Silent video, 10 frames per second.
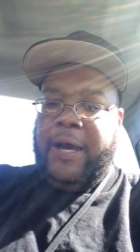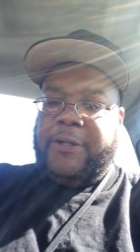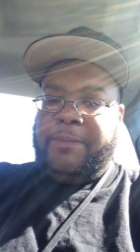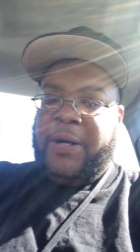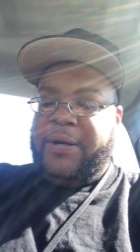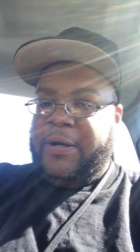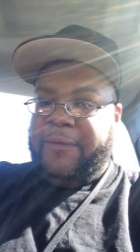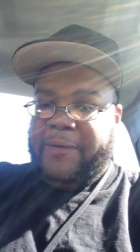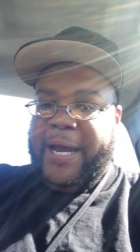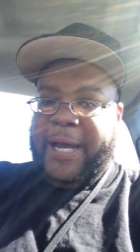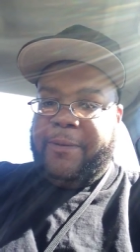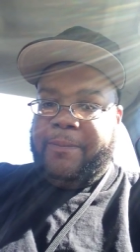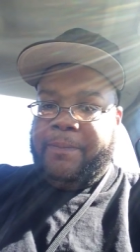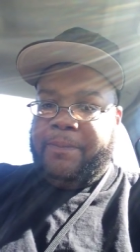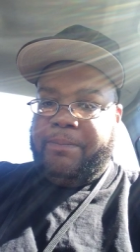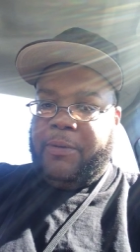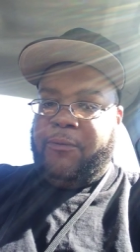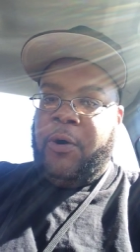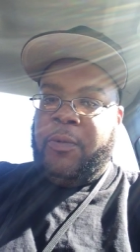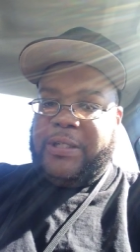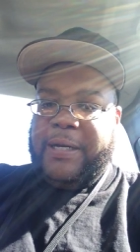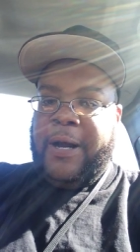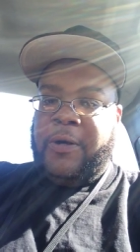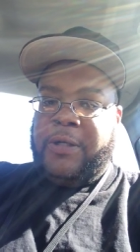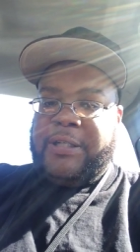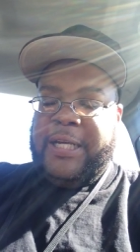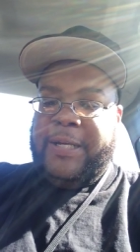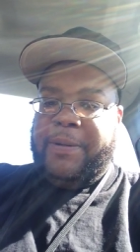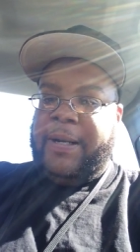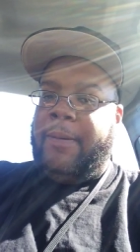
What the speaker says: I was a Buccaneer fan before Winston got on the team,